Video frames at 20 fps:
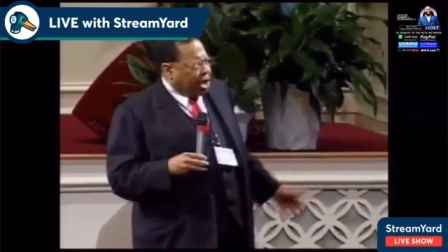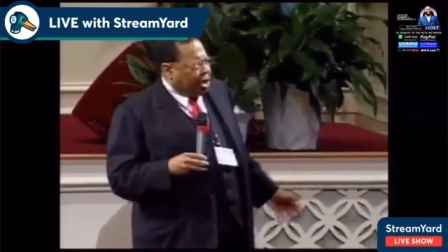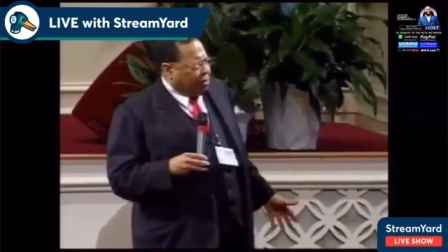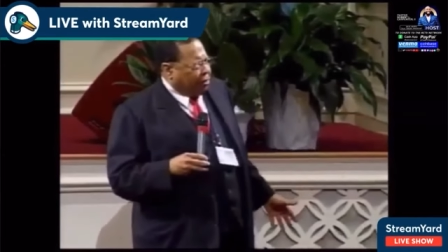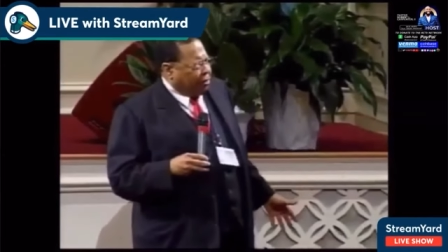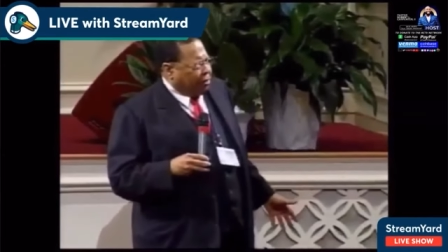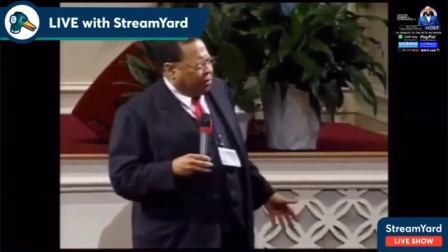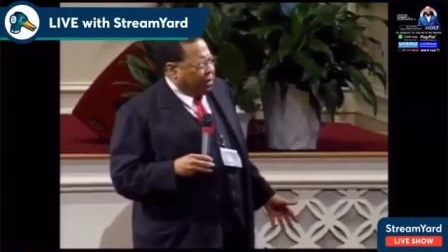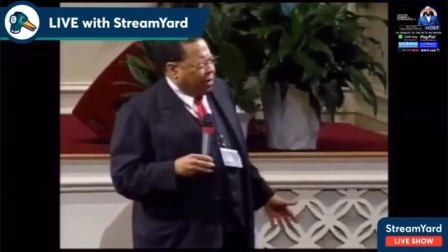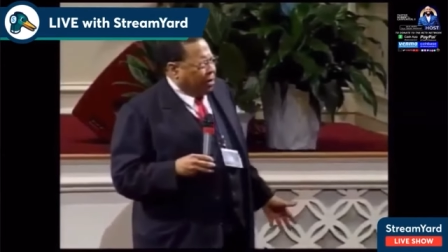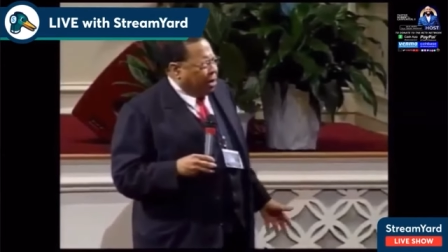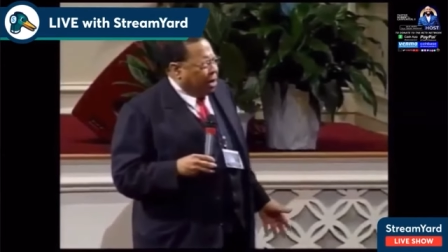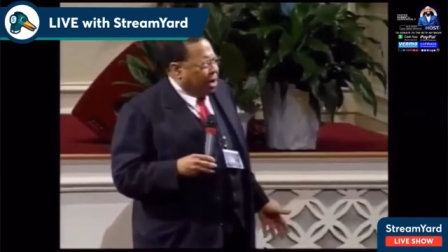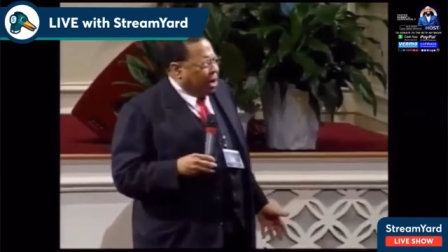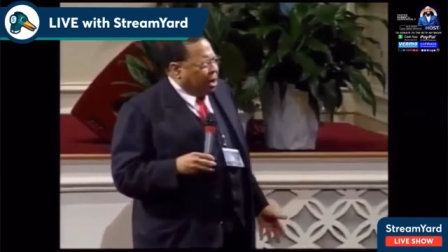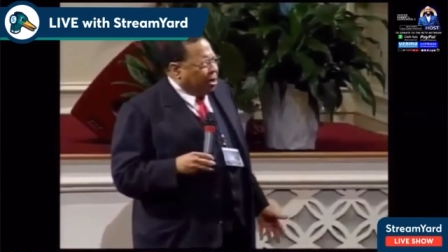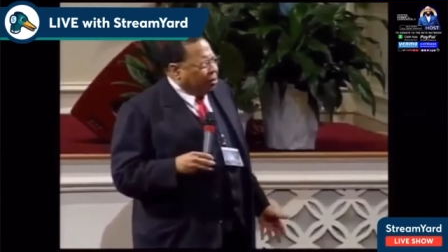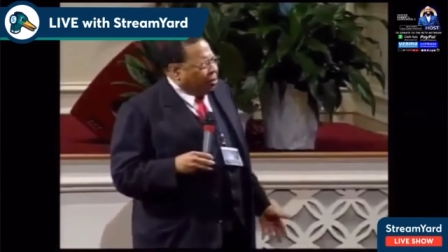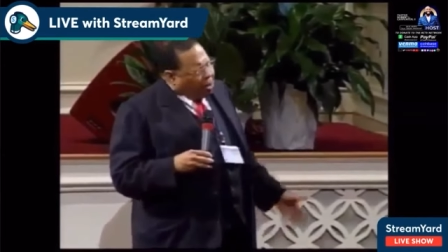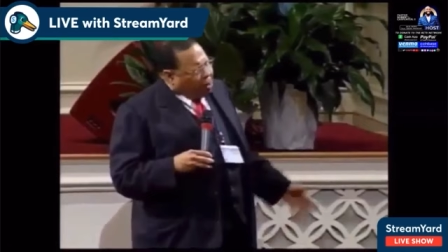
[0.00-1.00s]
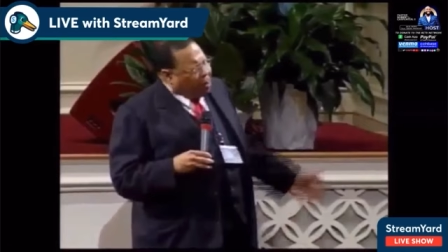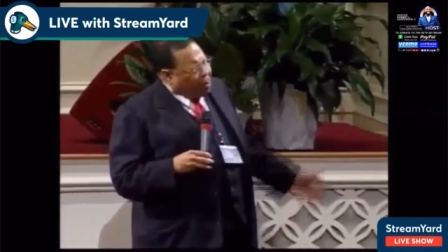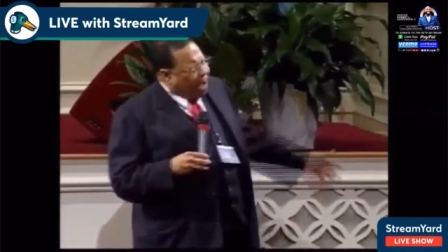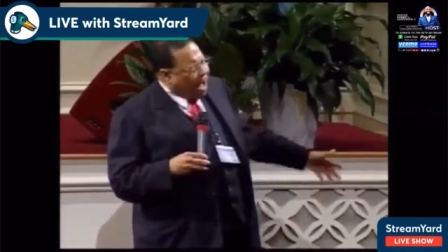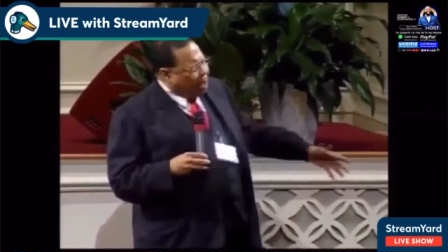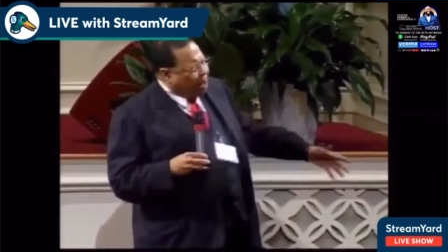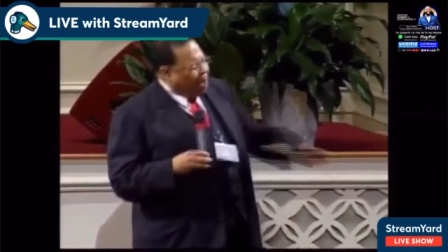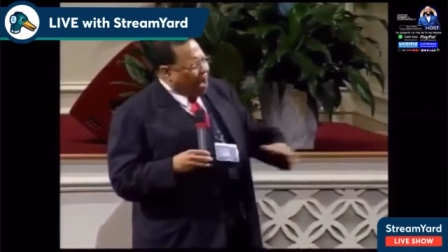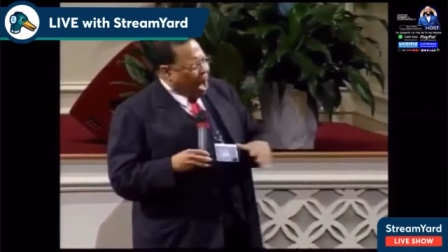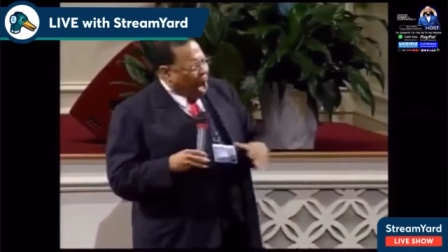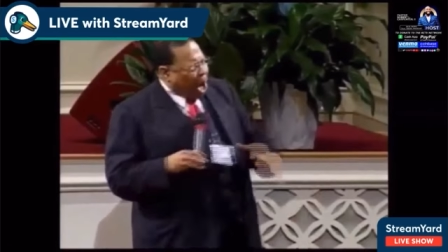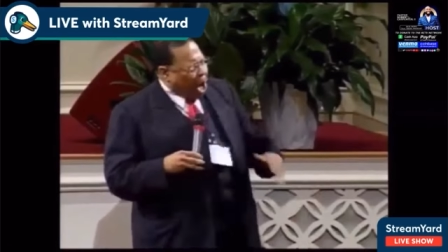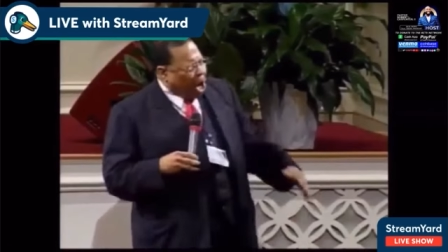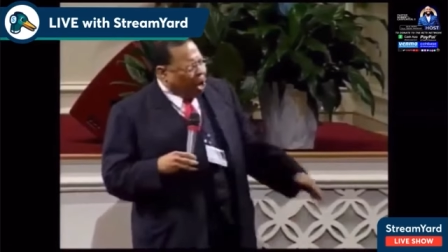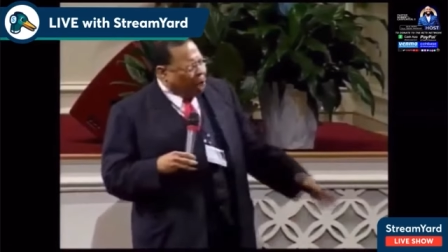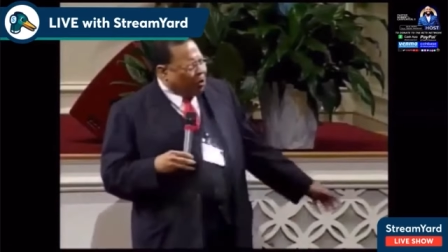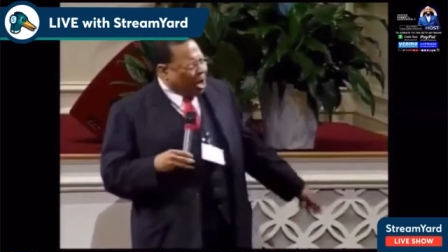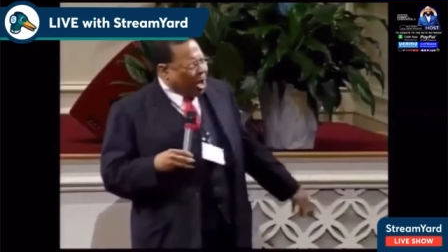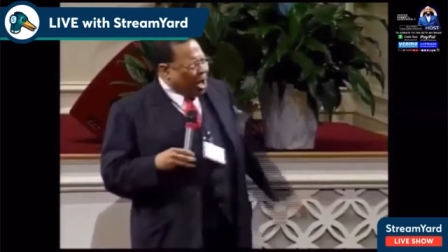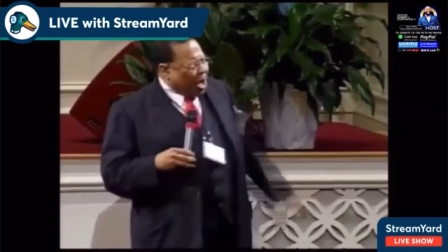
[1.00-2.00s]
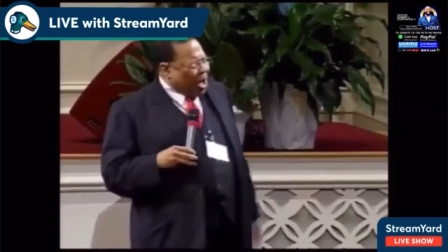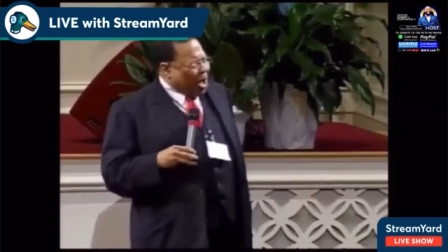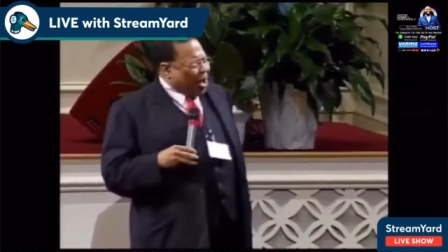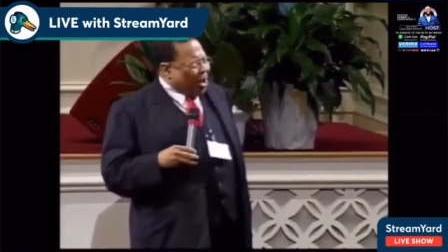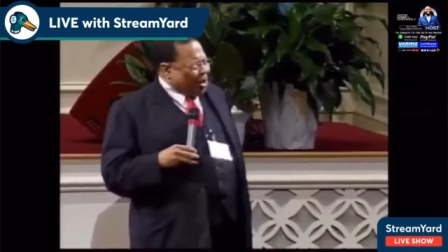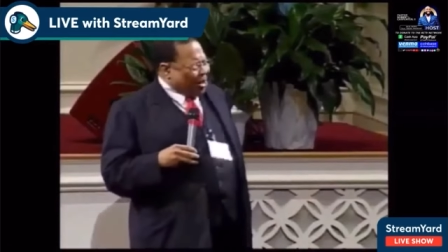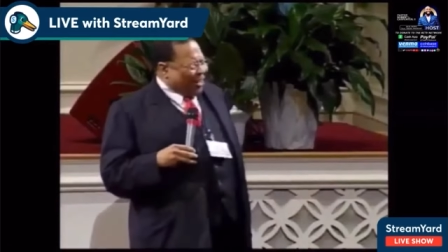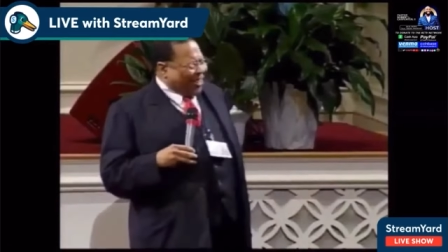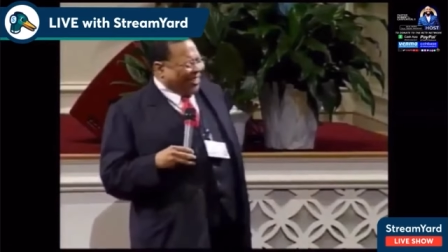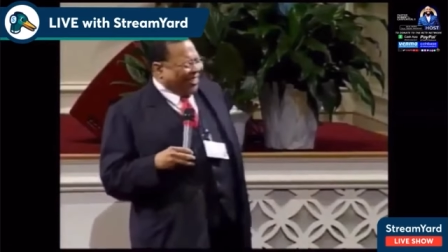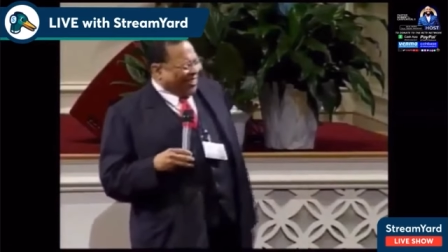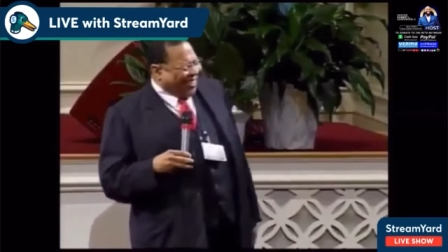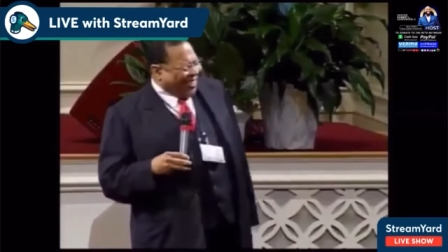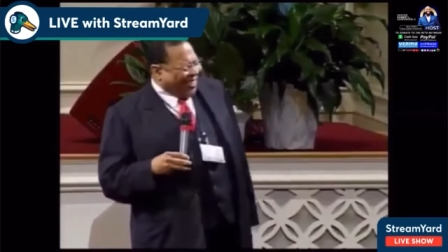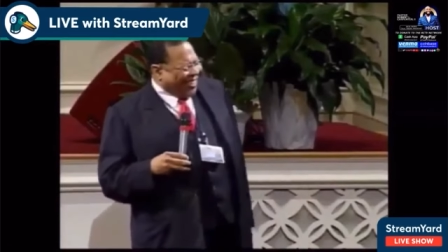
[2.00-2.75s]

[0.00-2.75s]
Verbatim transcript: give for my behavior here.